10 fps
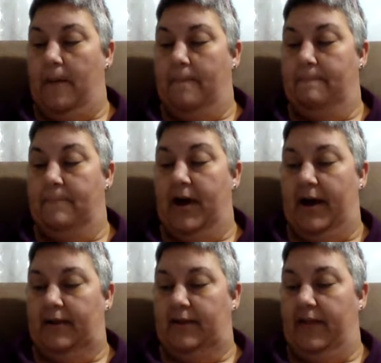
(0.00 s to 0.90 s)

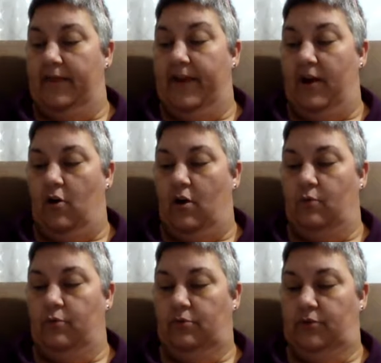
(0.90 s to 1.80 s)
But there are
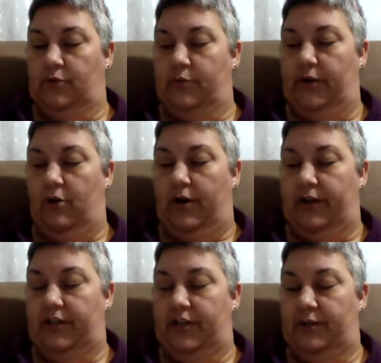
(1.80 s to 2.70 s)
rules
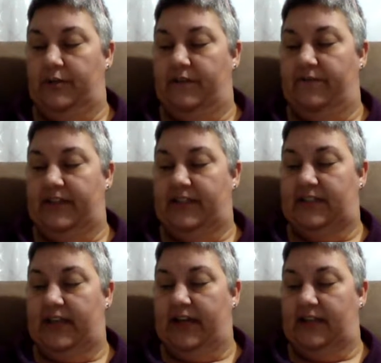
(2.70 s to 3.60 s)
regarding the use of these
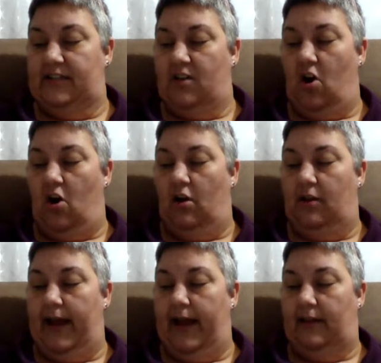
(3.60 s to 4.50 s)
things,
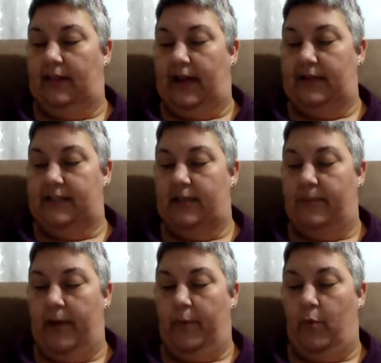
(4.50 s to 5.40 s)
all outlined in the
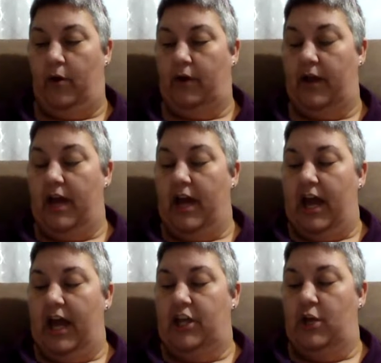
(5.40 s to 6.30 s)
paperwork,
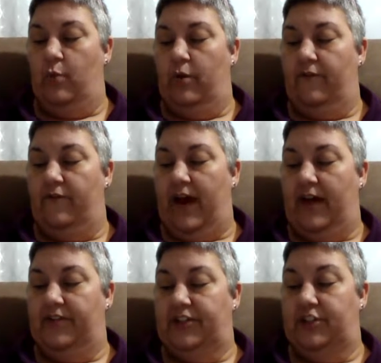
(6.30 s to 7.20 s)
and you will
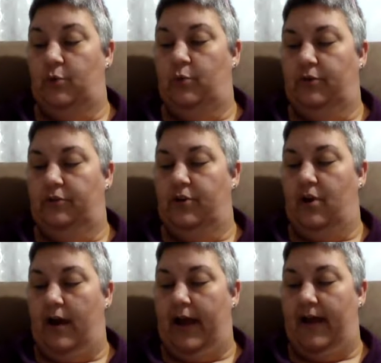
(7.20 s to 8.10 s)
find that you will
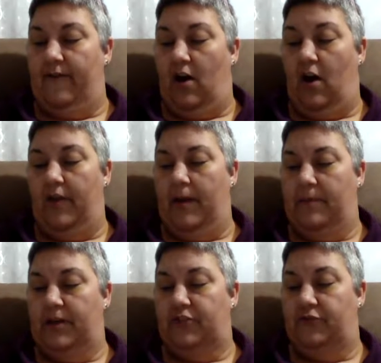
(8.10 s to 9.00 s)
not have all that
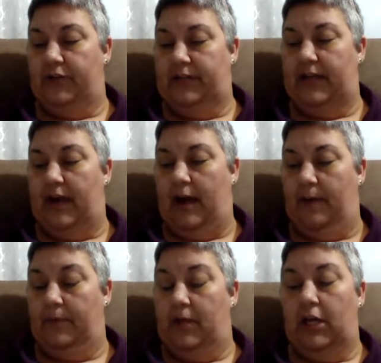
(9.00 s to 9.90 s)
much free
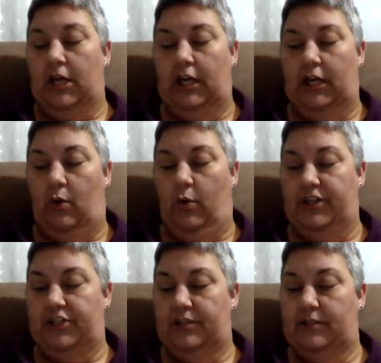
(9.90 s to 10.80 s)
time. Any
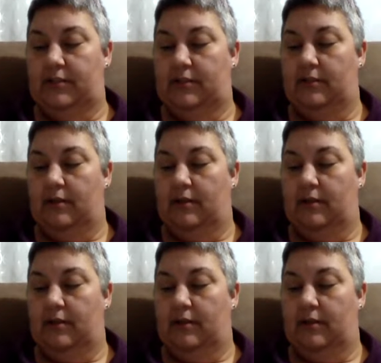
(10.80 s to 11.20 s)
questions?